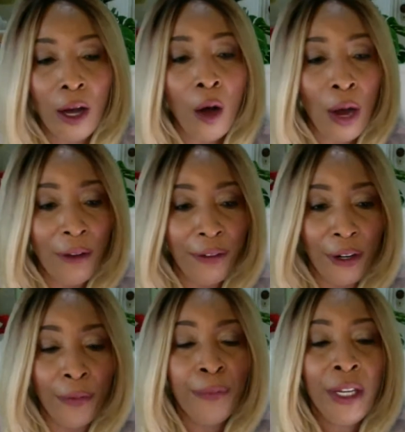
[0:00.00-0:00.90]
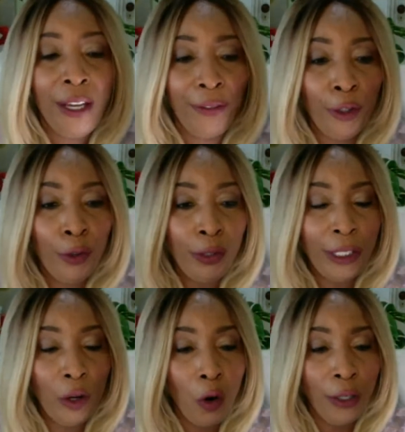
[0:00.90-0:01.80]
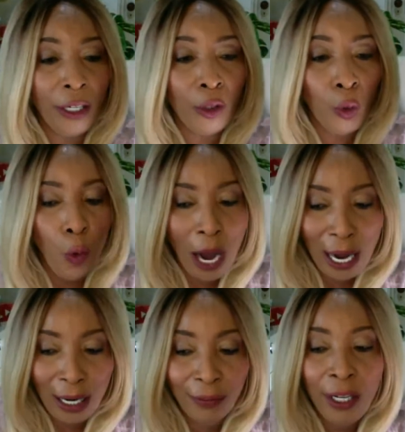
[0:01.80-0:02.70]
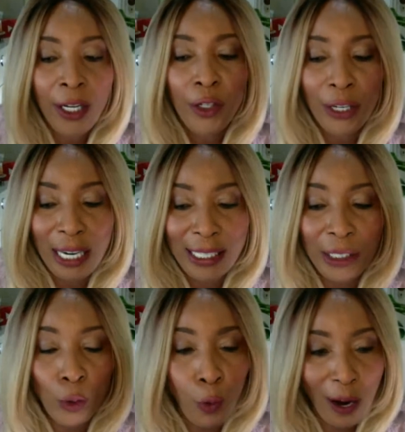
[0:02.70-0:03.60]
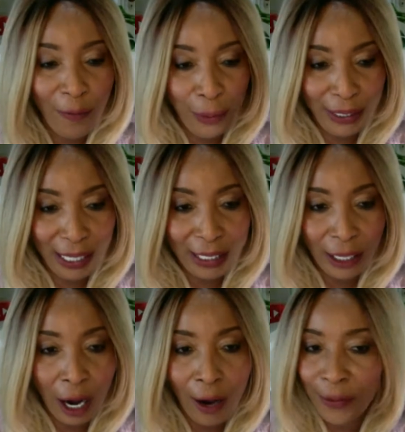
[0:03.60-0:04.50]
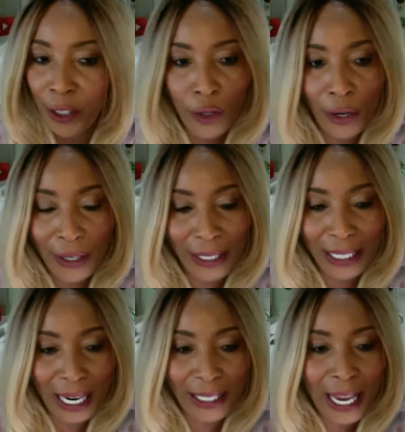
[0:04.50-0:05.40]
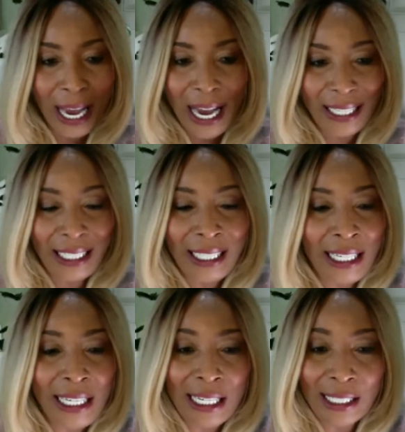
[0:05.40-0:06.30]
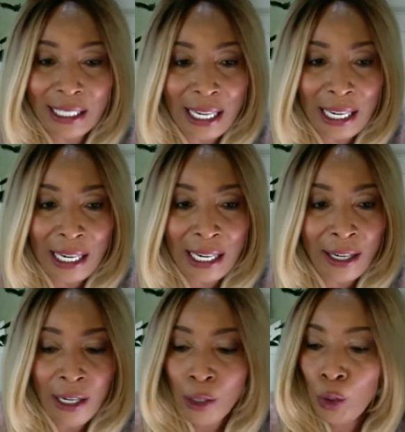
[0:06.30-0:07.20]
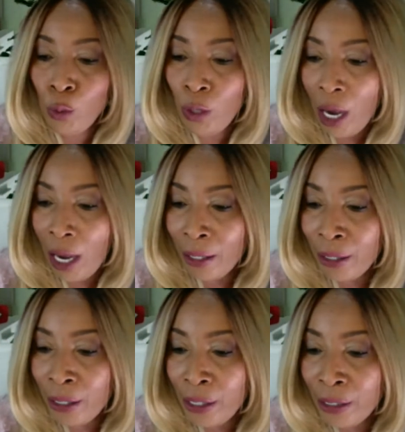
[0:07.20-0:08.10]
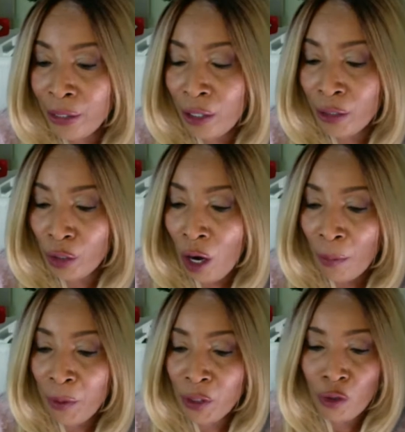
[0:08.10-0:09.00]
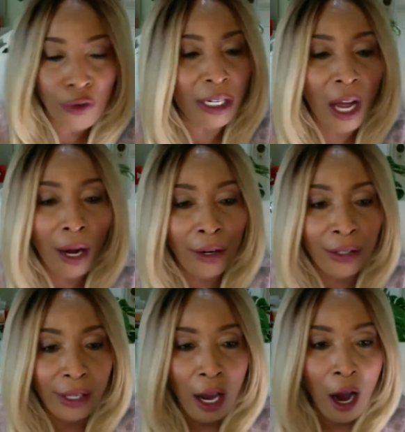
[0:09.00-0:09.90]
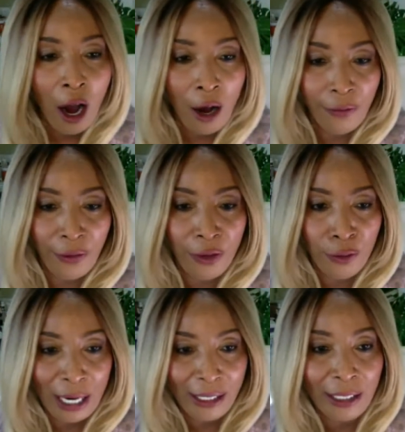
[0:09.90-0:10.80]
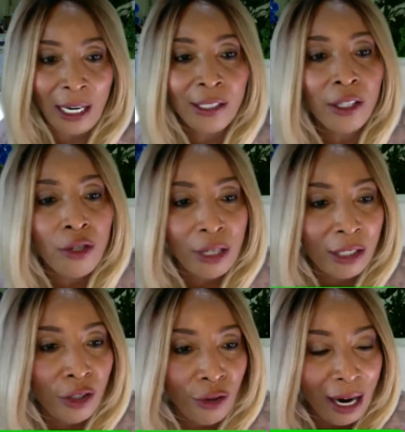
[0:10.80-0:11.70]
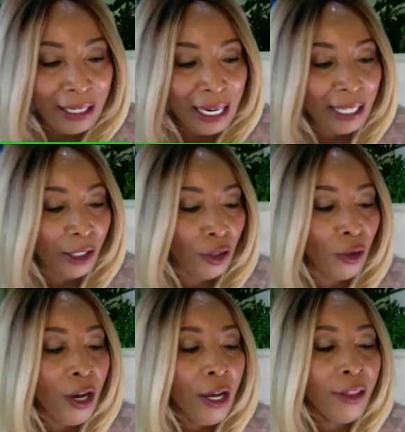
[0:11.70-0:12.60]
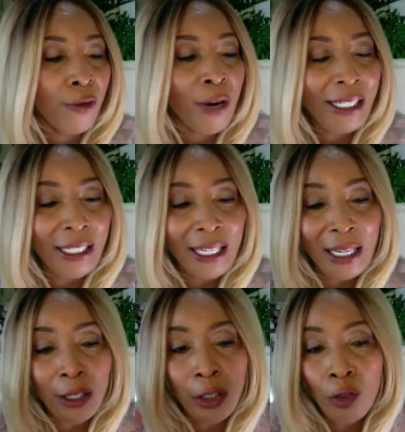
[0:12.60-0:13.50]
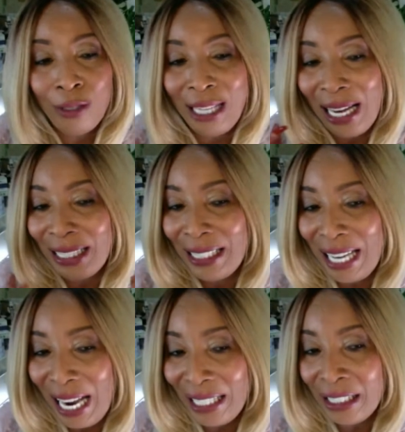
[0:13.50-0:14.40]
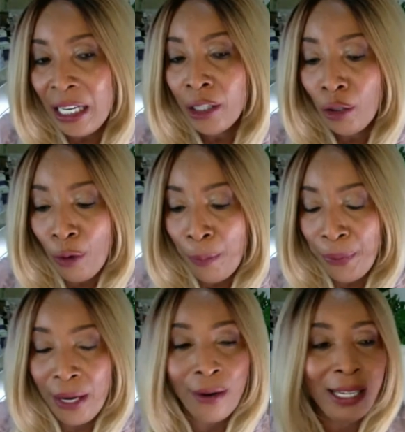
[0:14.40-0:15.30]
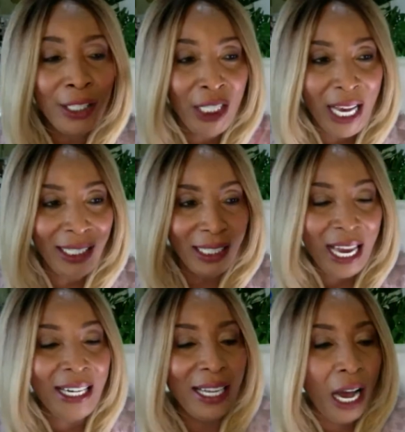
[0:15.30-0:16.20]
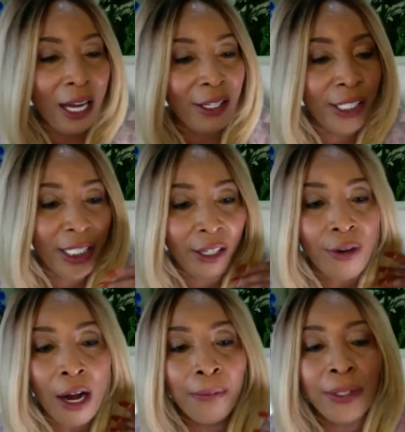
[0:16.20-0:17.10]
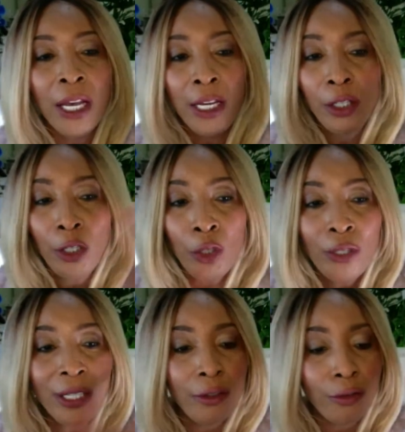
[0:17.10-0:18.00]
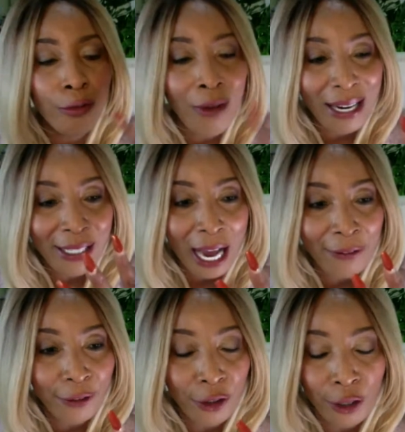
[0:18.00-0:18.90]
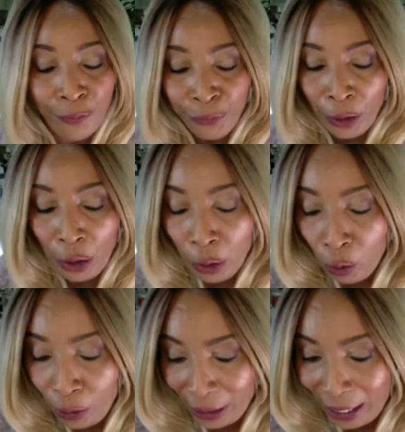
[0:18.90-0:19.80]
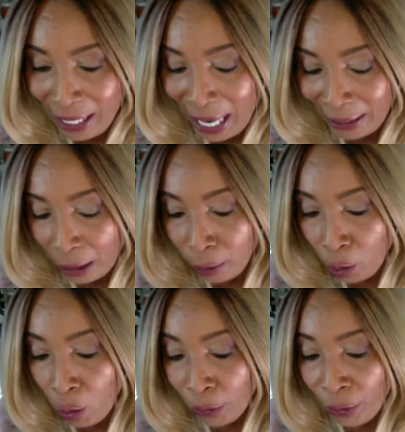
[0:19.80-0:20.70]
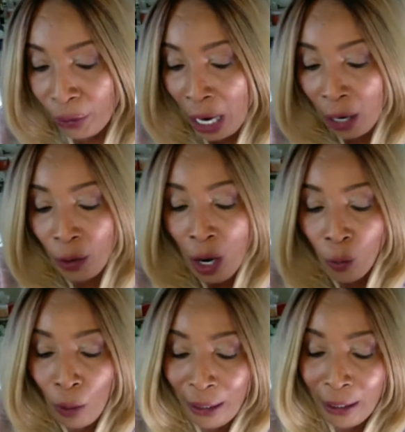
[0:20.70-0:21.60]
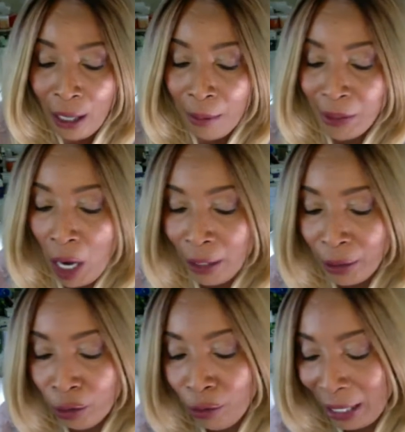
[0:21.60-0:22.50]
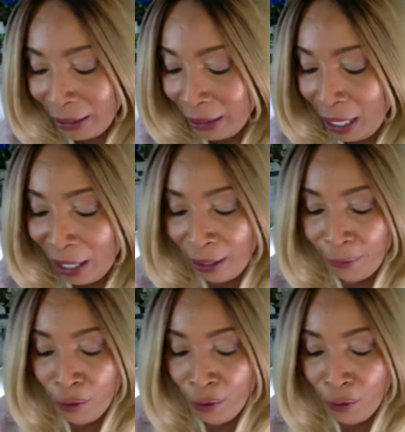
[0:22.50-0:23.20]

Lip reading: However, if you use the code 12, you're getting 12% off. So you're going to get at least a $2 or almost $3 off the retinol. So you can try that. So the retinol you use at night to repair, and just like the other serums, you use it right after you use that toner. Now, when it comes on to retinol, if